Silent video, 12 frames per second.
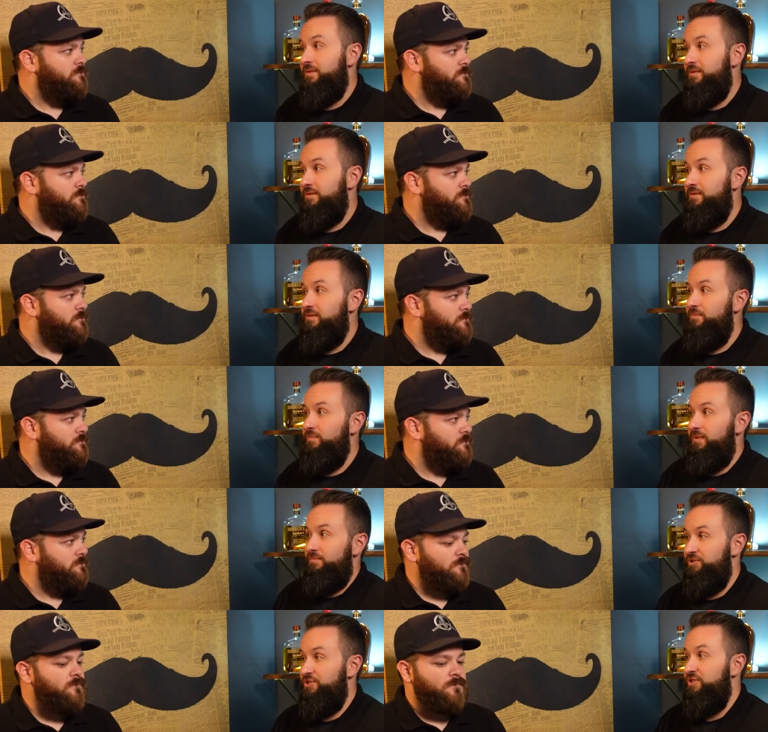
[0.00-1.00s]
Speaker 1: a little
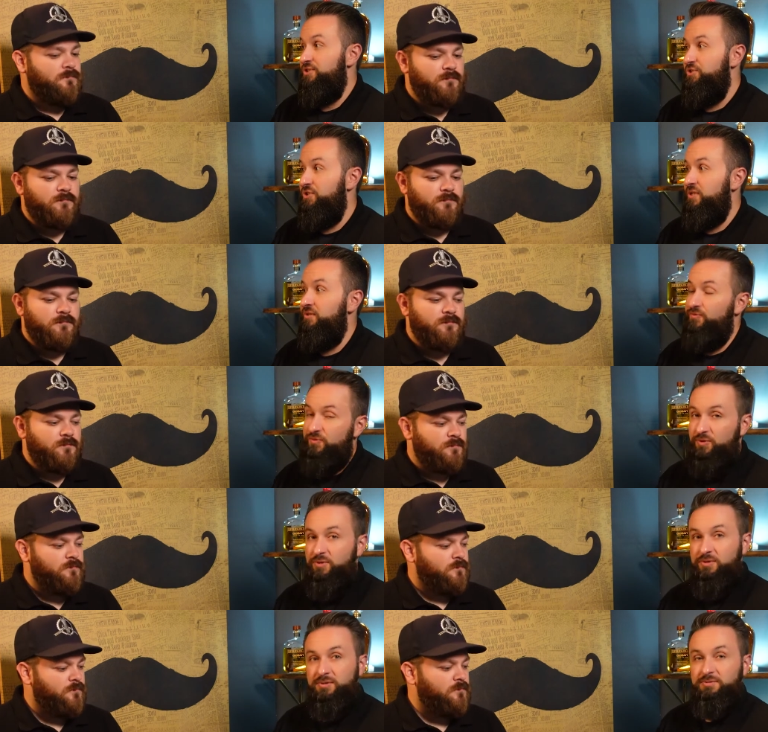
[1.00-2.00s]
bit just as good
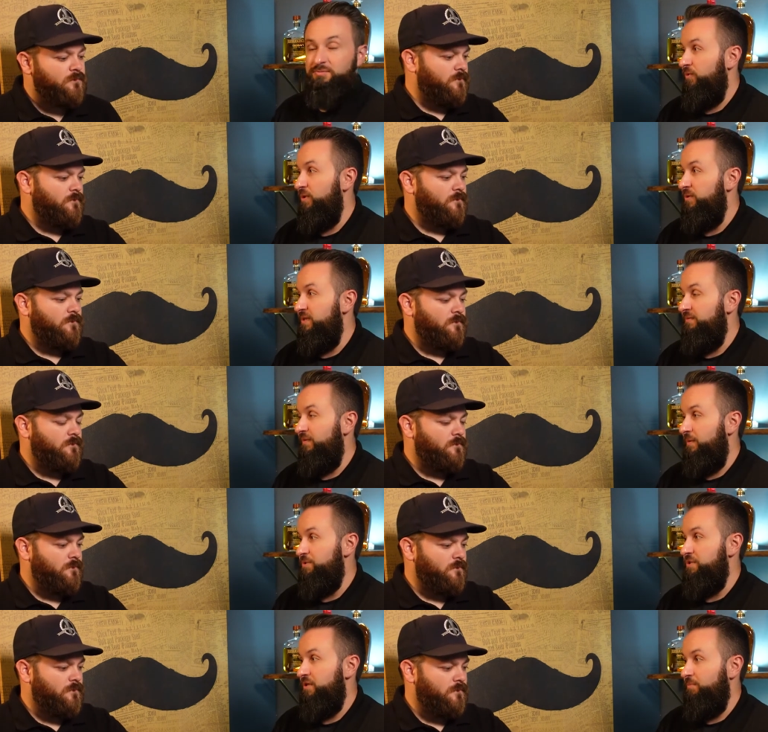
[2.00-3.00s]
for 75
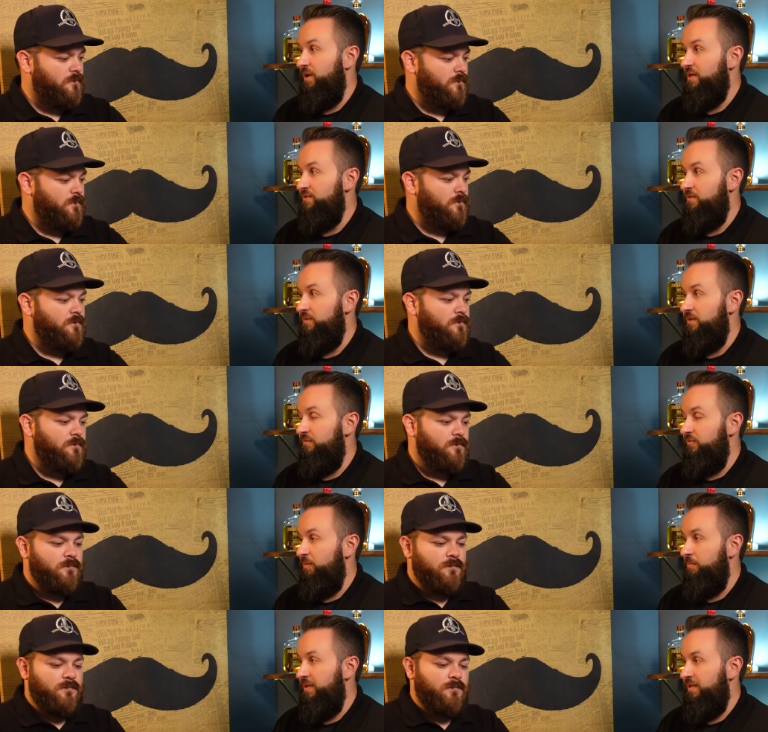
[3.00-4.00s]
percent of the price from a from
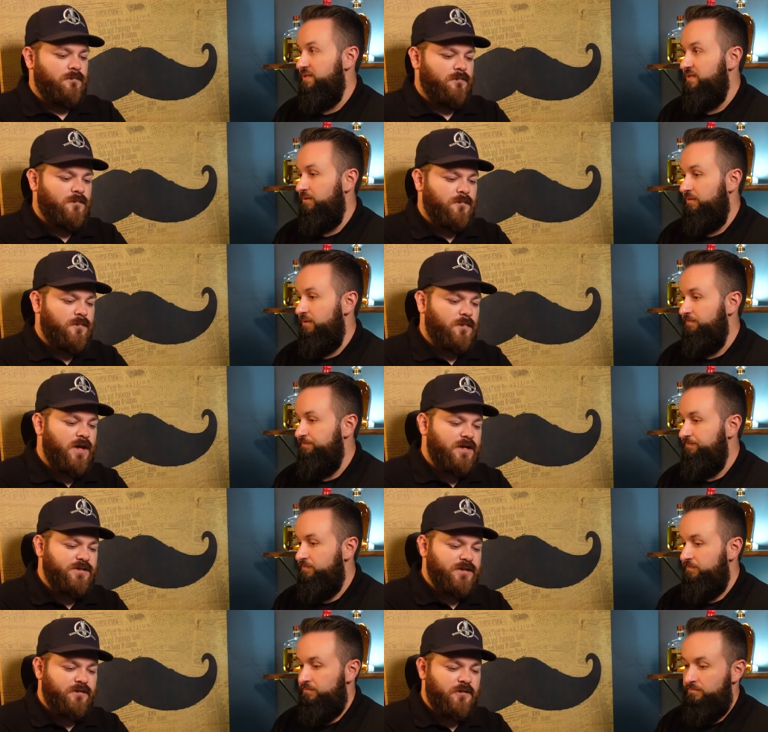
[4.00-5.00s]
a big distillery.
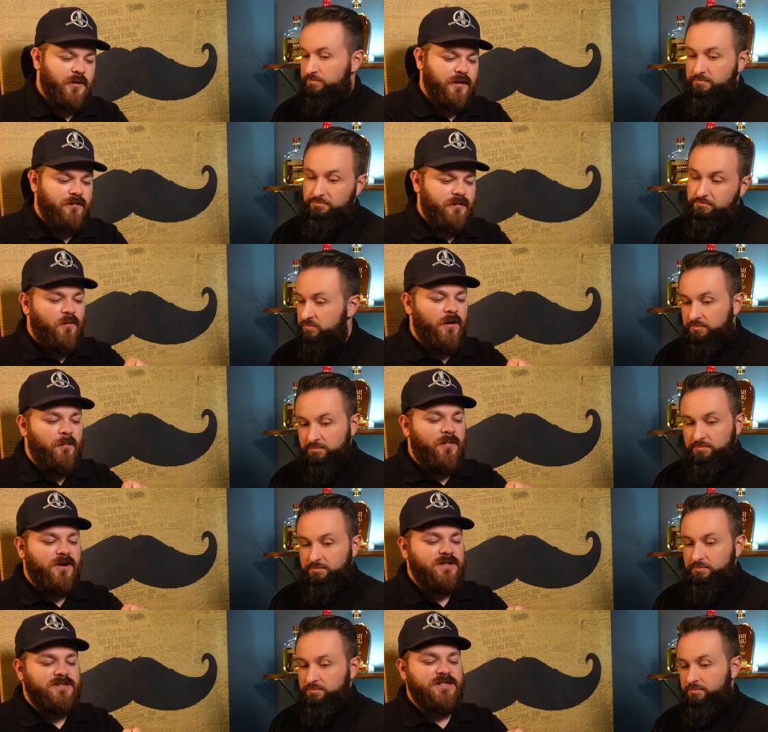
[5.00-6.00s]
Gotcha. Okay.
Speaker 2: Well,
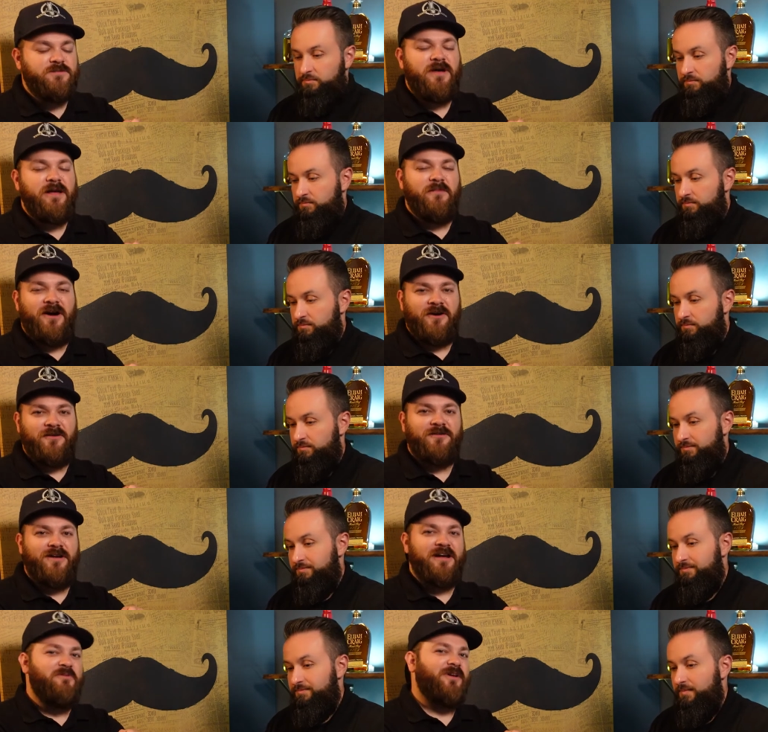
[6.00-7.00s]
because it's my bottle,
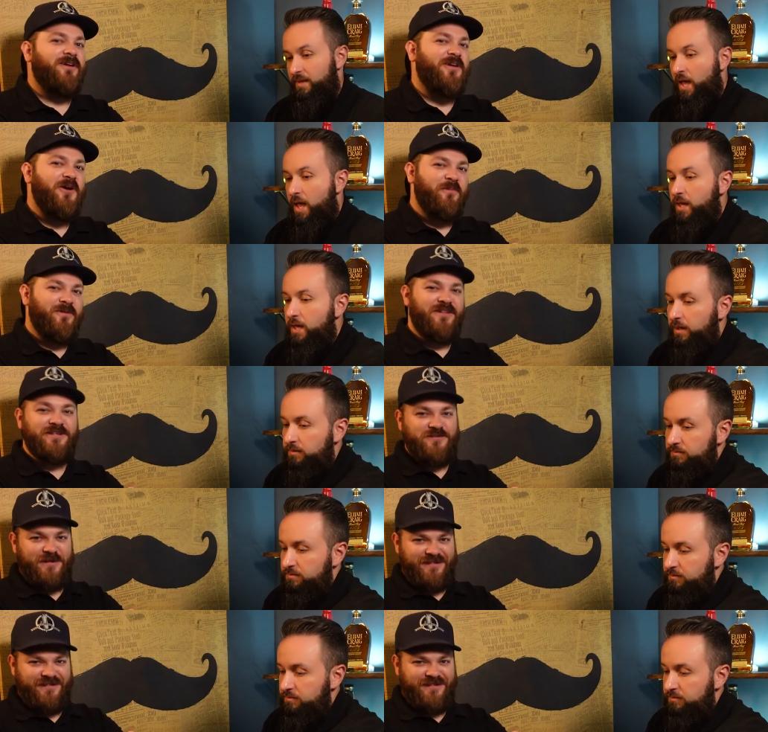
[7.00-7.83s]
I wanted to open this one.